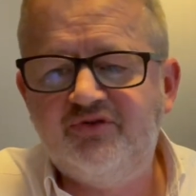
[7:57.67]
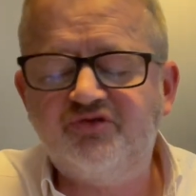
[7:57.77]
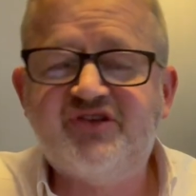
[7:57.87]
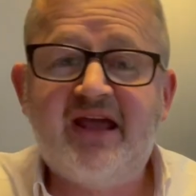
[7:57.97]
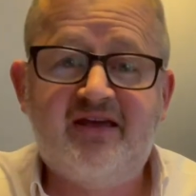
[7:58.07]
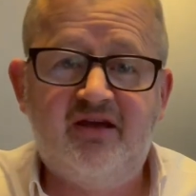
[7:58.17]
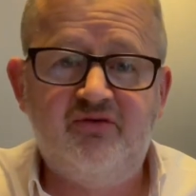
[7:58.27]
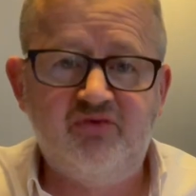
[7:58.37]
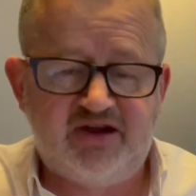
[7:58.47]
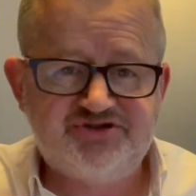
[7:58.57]
taking a
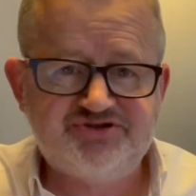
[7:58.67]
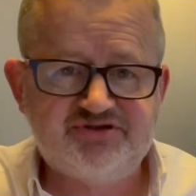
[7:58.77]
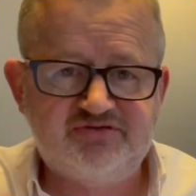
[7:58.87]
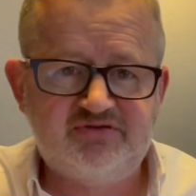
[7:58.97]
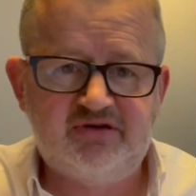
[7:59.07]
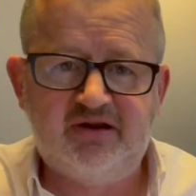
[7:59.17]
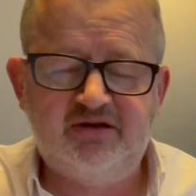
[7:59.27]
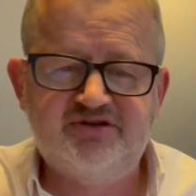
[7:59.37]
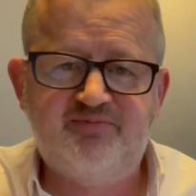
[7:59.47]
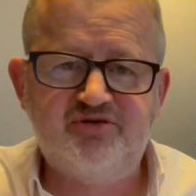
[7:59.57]
risk,
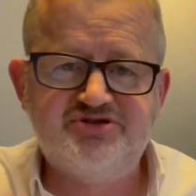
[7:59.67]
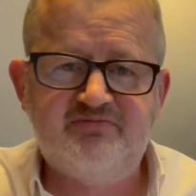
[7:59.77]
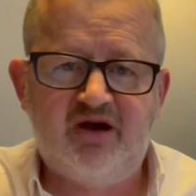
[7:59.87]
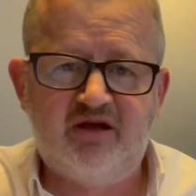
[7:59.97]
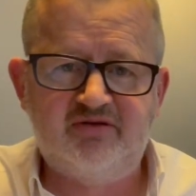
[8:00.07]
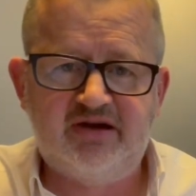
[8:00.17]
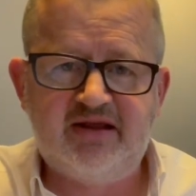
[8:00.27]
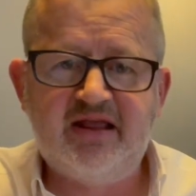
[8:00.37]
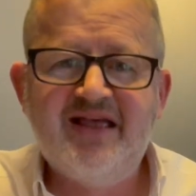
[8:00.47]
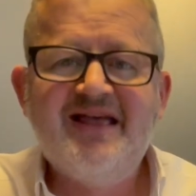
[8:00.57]
to put it mildly.